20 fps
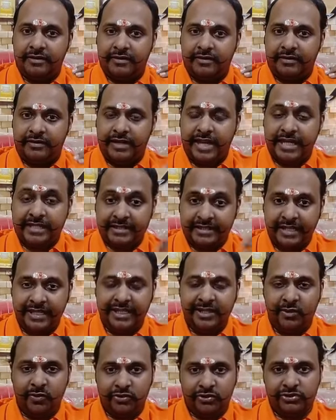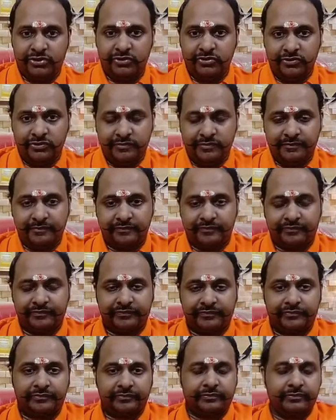Next thing goes to
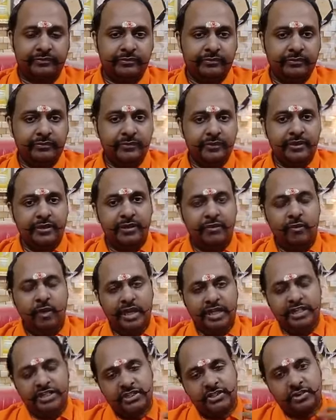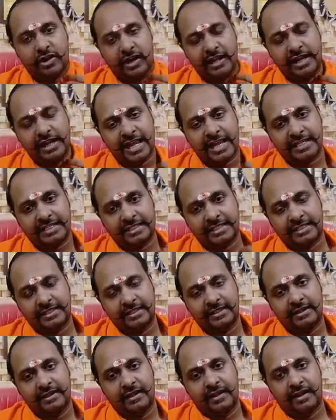what is called as
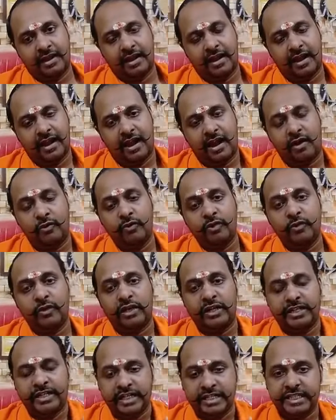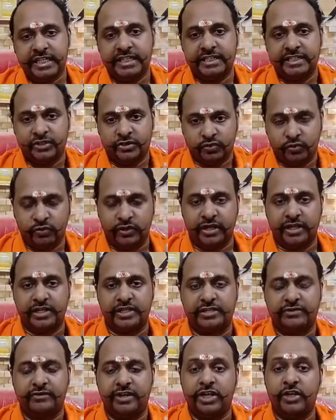how you are teaching the
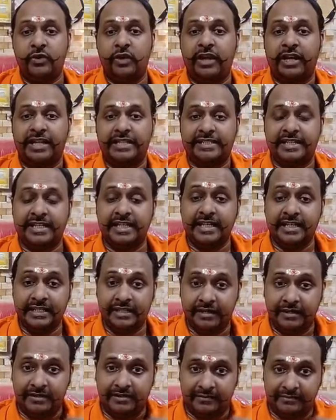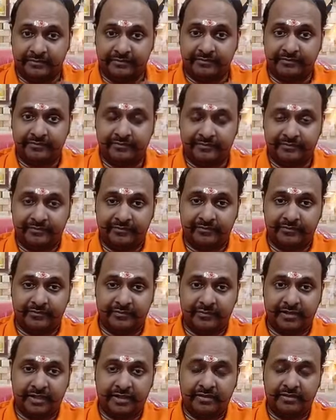students when you are as an intern.
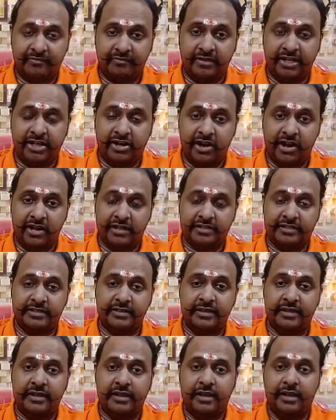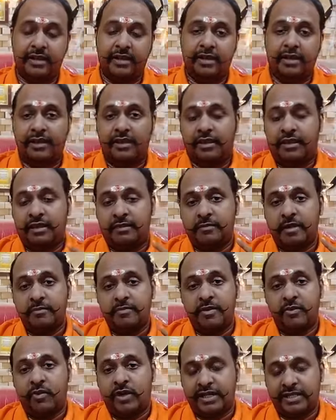Because
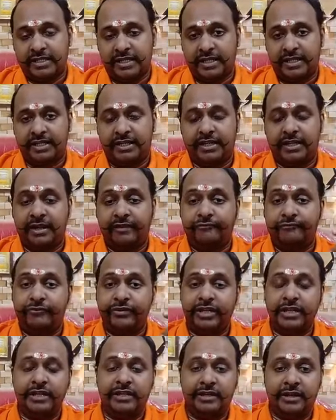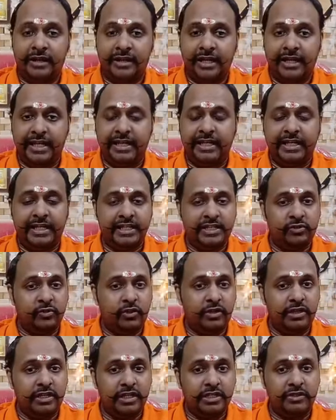remember one thing, every learning is
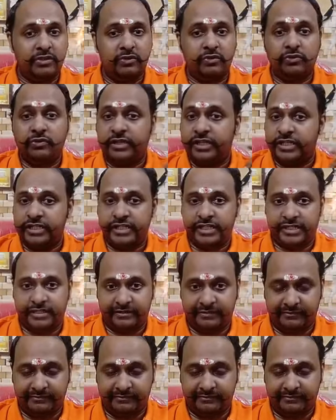only through teaching.